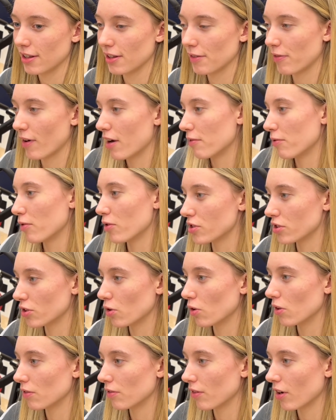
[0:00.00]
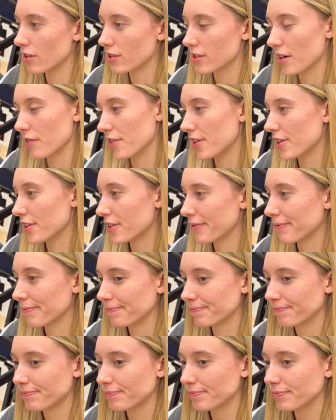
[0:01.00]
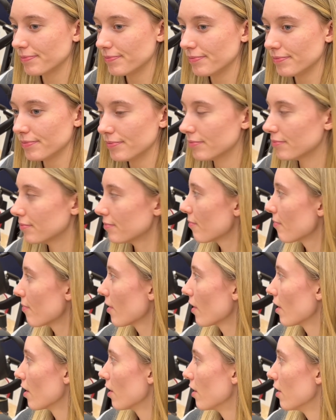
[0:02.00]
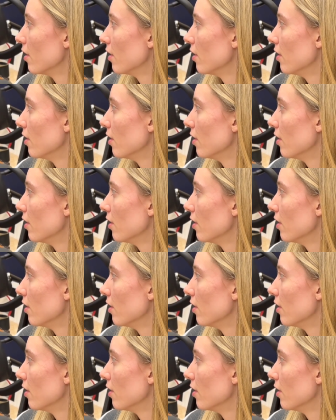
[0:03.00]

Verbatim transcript: Final four is a goal of ours every year. Do you remember the first time you saw it